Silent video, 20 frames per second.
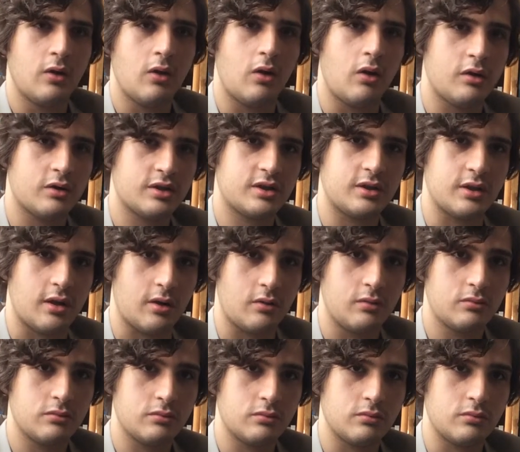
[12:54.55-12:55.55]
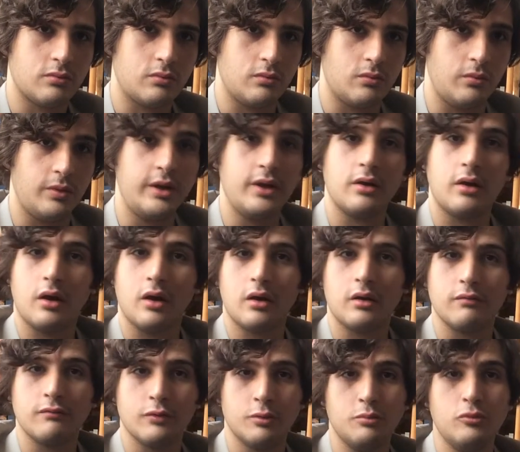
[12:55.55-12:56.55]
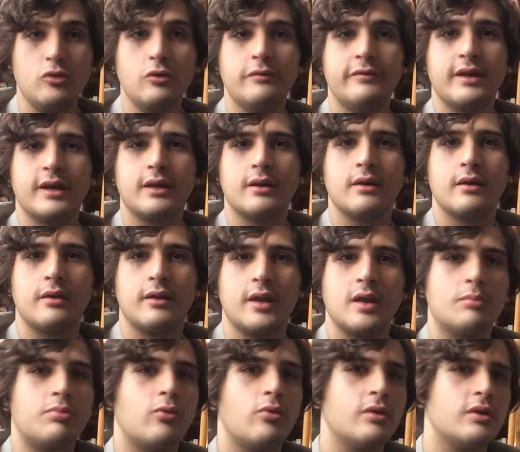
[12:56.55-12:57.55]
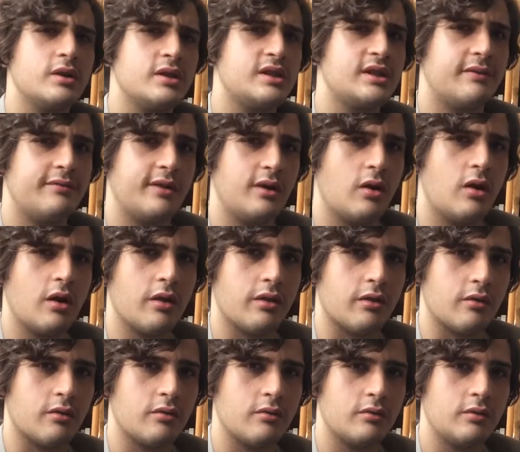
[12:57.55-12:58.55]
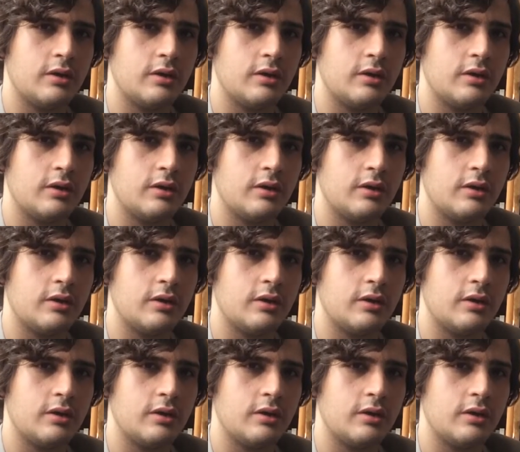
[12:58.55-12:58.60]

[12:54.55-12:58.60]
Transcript: Also, we are removing the importance of the author.